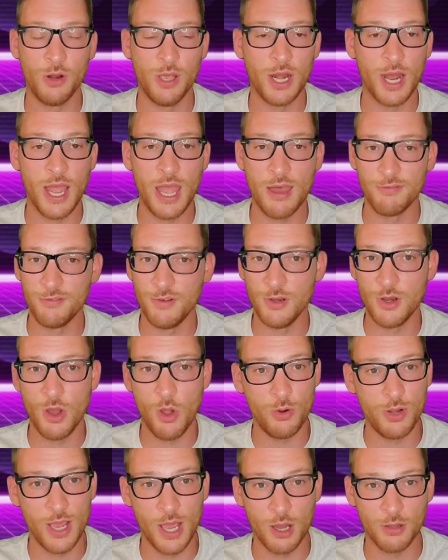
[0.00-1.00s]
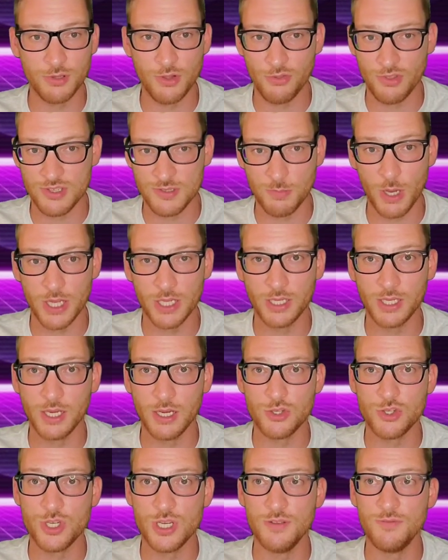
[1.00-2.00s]
and I have no doubt that this bike can
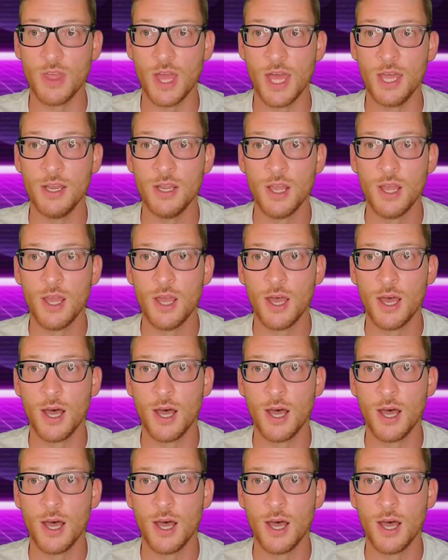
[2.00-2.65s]
achieve that.